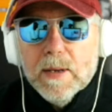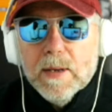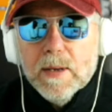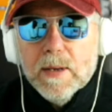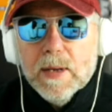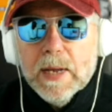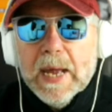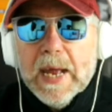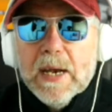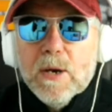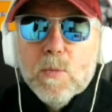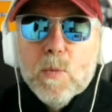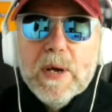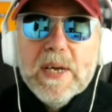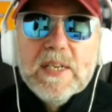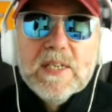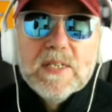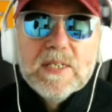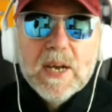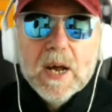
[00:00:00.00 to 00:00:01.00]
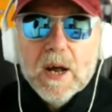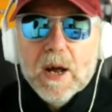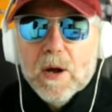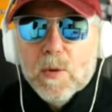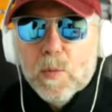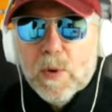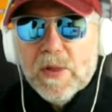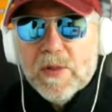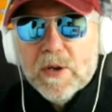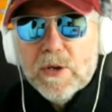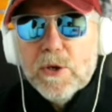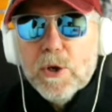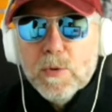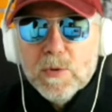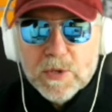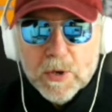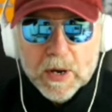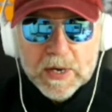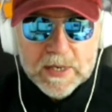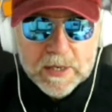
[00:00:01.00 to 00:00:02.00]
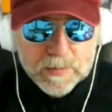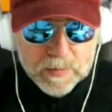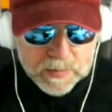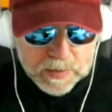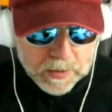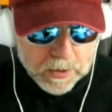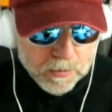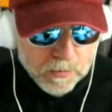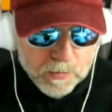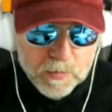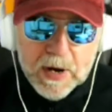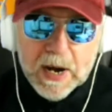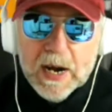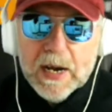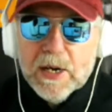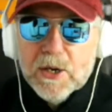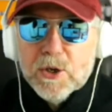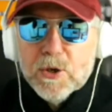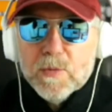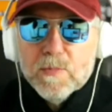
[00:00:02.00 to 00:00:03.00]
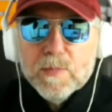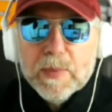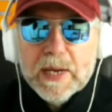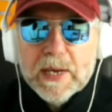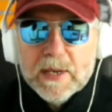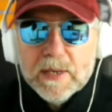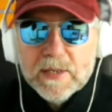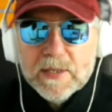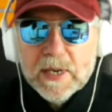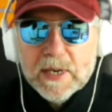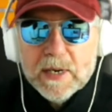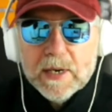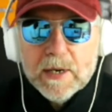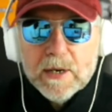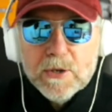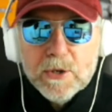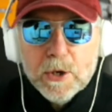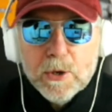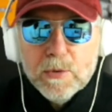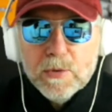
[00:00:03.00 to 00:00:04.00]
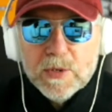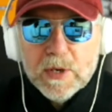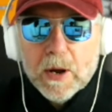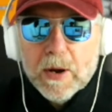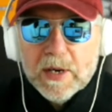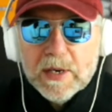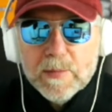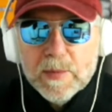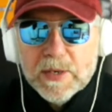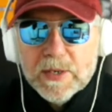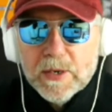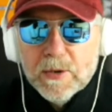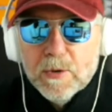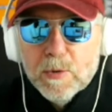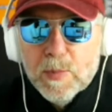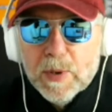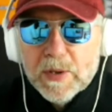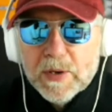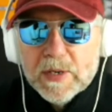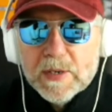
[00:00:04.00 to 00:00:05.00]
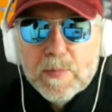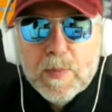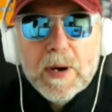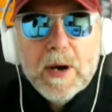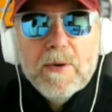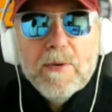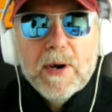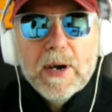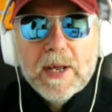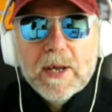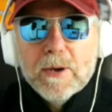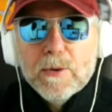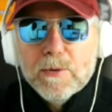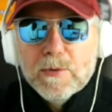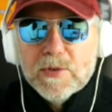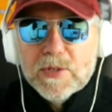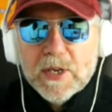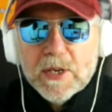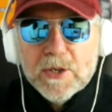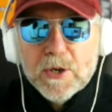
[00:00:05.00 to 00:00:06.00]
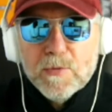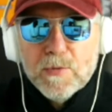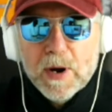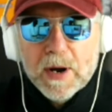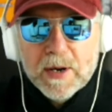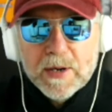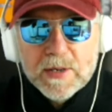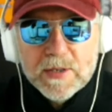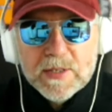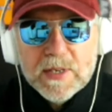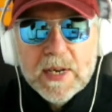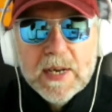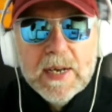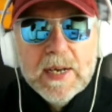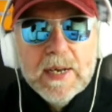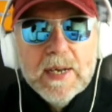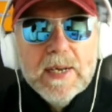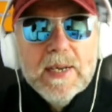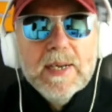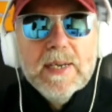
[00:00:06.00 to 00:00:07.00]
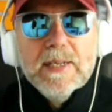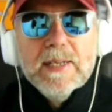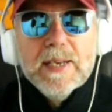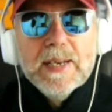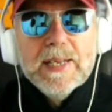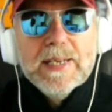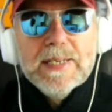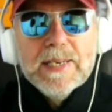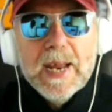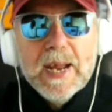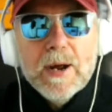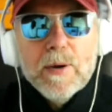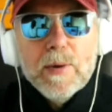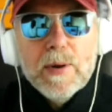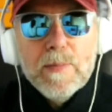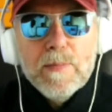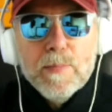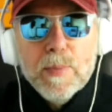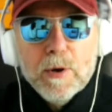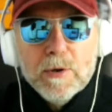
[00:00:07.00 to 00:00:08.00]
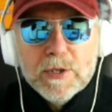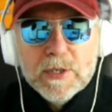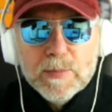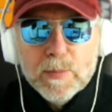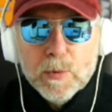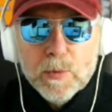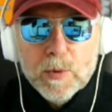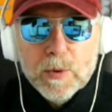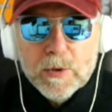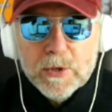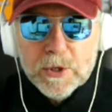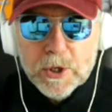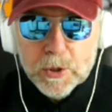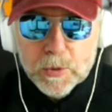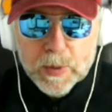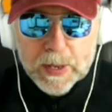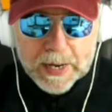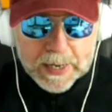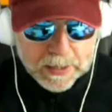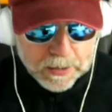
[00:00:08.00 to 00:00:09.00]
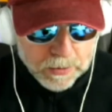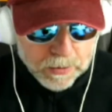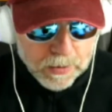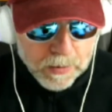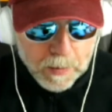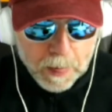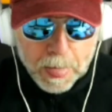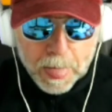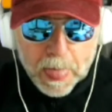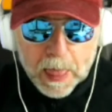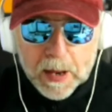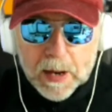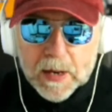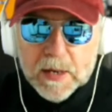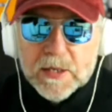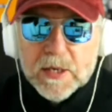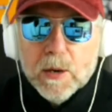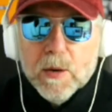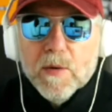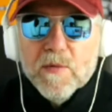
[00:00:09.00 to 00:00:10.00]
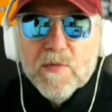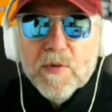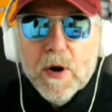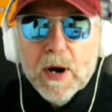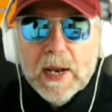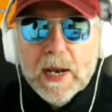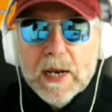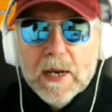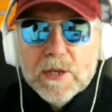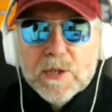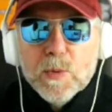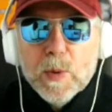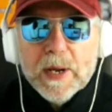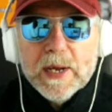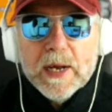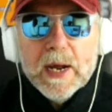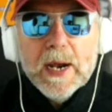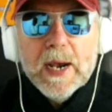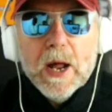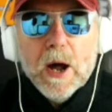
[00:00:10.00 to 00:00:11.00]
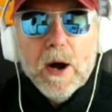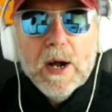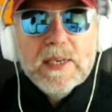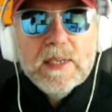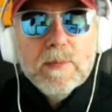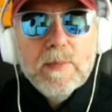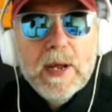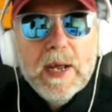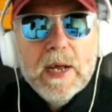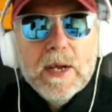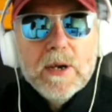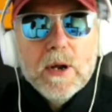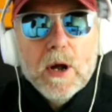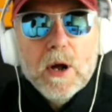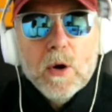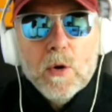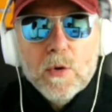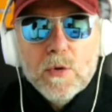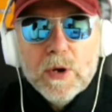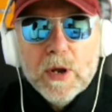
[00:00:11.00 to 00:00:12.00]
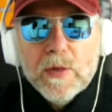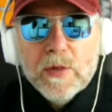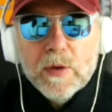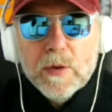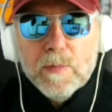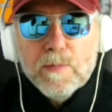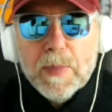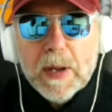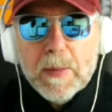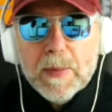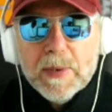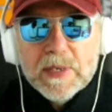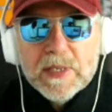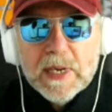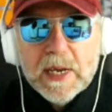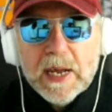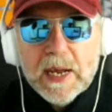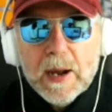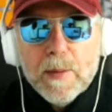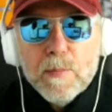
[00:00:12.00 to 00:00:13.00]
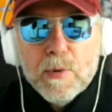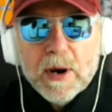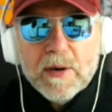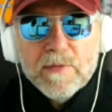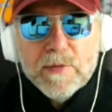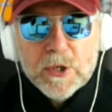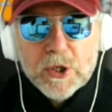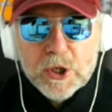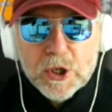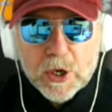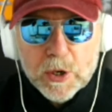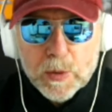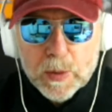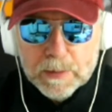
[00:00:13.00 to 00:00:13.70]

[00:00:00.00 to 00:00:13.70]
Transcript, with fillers: and we start with a news item that really shouldn't be considered a news item at all, but it has apparently caused such a ruckus that it's now impossible to ignore. So, on Friday last week, an item aired on the BBC Breakfast Show.